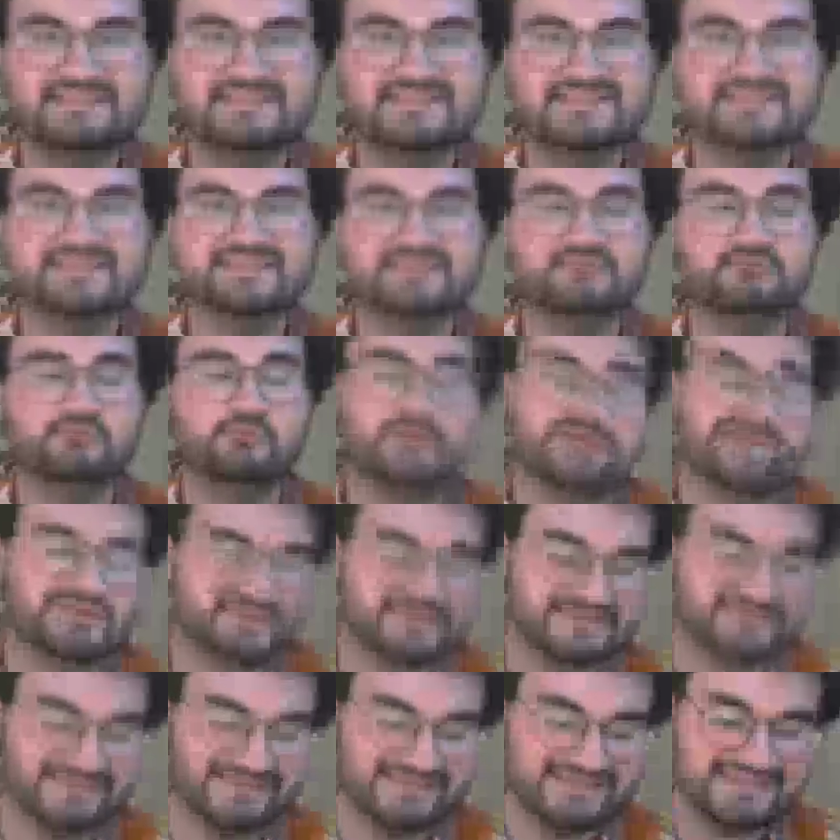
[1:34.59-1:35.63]
This was
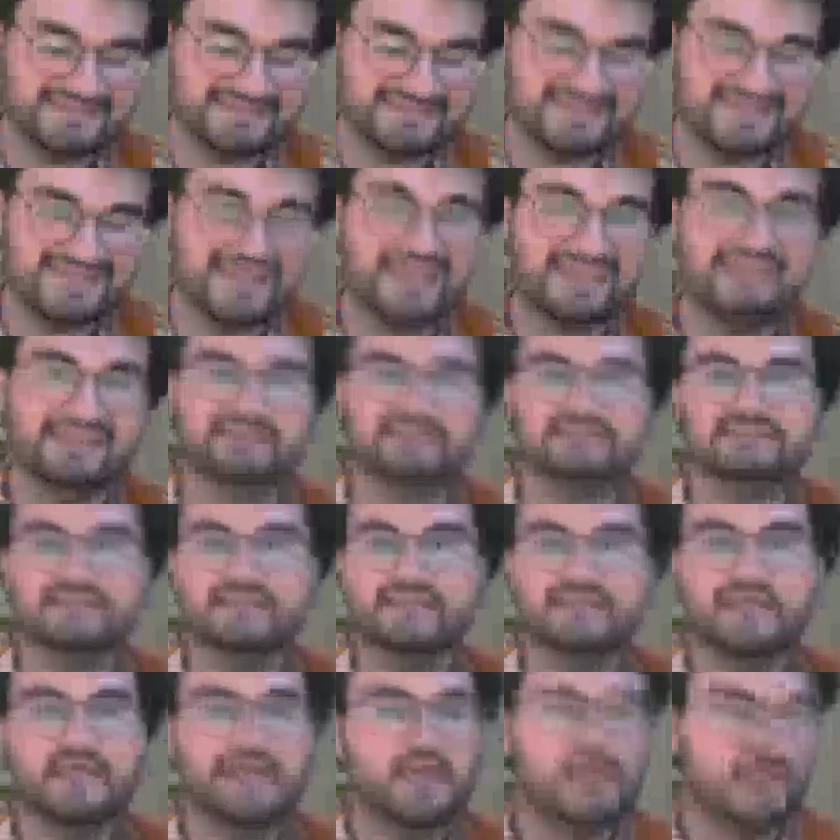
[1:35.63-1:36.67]
the second
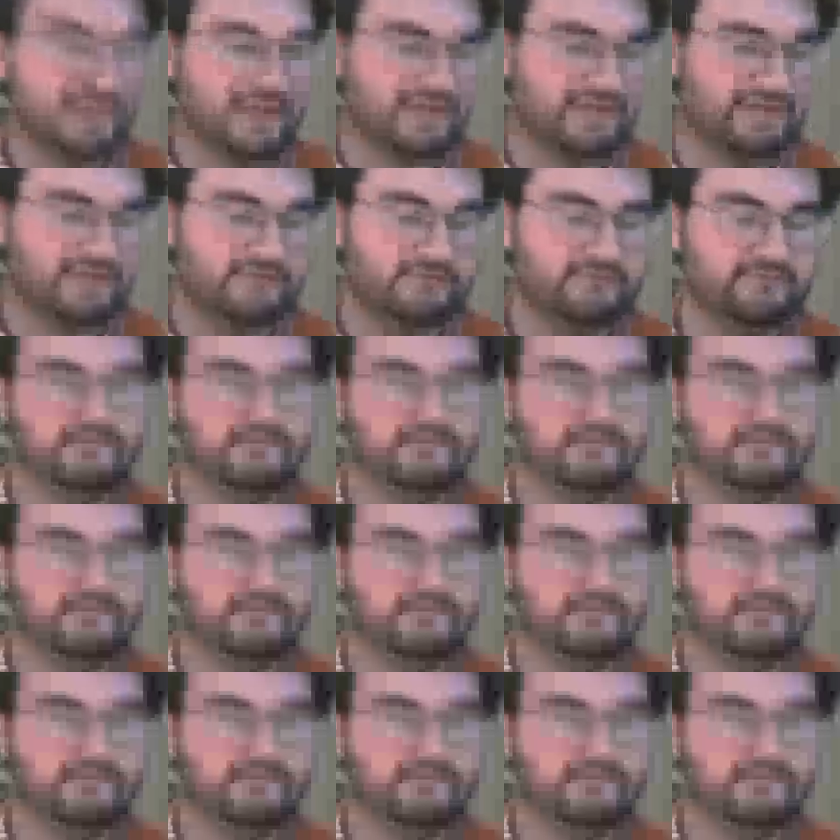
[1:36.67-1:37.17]
kind of